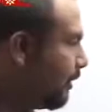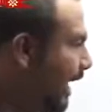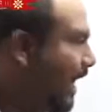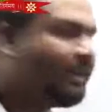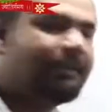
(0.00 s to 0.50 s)

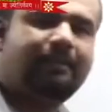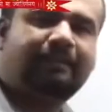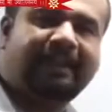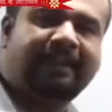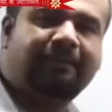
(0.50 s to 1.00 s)

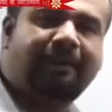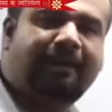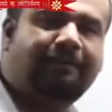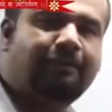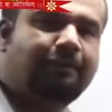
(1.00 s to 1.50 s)
that thing you
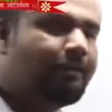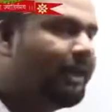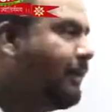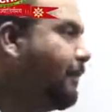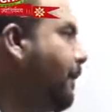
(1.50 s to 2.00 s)
have to do
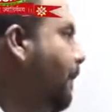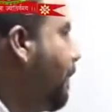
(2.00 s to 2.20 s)
in